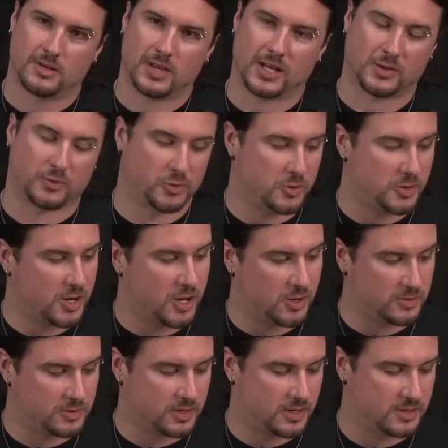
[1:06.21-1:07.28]
like the root
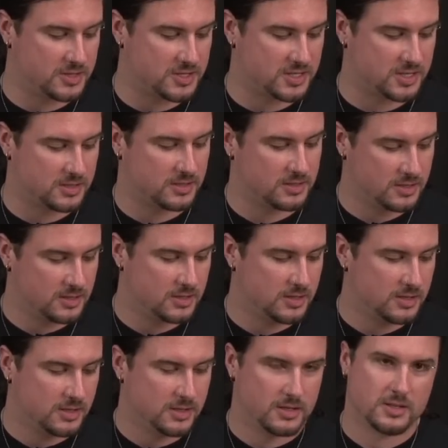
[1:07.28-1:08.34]
note
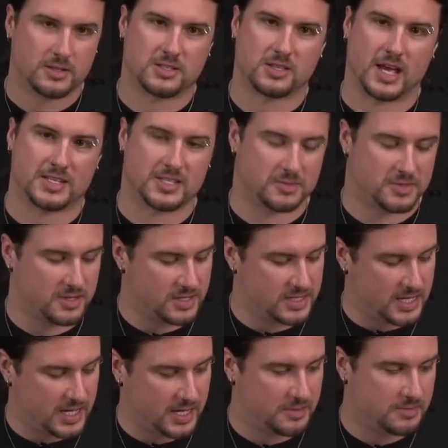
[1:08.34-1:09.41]
and slides up to the
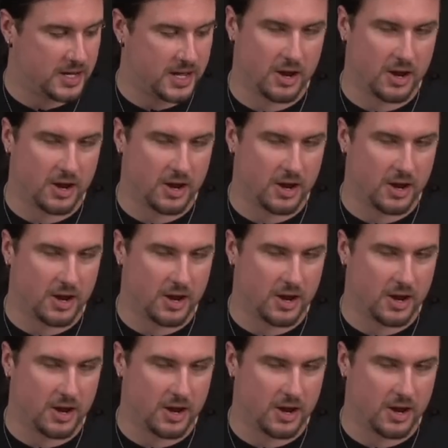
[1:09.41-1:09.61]
D,